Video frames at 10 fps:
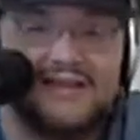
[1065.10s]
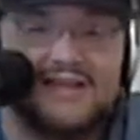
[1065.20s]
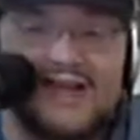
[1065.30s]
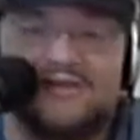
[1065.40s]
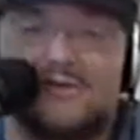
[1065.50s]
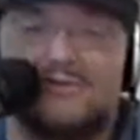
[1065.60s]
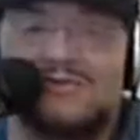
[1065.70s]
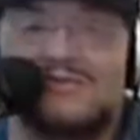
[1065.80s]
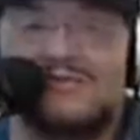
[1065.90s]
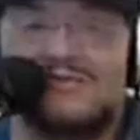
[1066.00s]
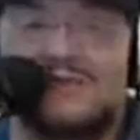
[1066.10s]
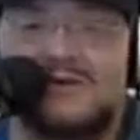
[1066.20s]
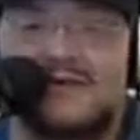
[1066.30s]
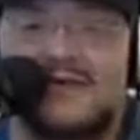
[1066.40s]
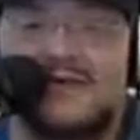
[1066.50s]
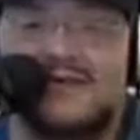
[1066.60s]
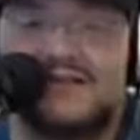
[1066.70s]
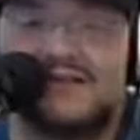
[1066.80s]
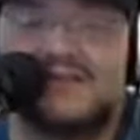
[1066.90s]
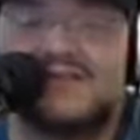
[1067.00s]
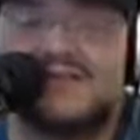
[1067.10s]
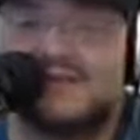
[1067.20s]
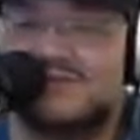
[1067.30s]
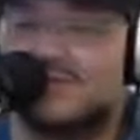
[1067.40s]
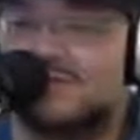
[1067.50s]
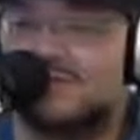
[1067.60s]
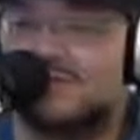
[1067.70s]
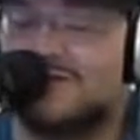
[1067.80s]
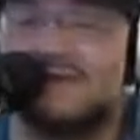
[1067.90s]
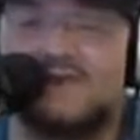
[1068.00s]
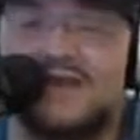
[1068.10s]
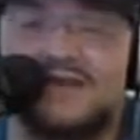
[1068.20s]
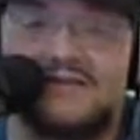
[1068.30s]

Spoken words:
I've always wanted to see him since I was like 6 years old. You know what I'm saying?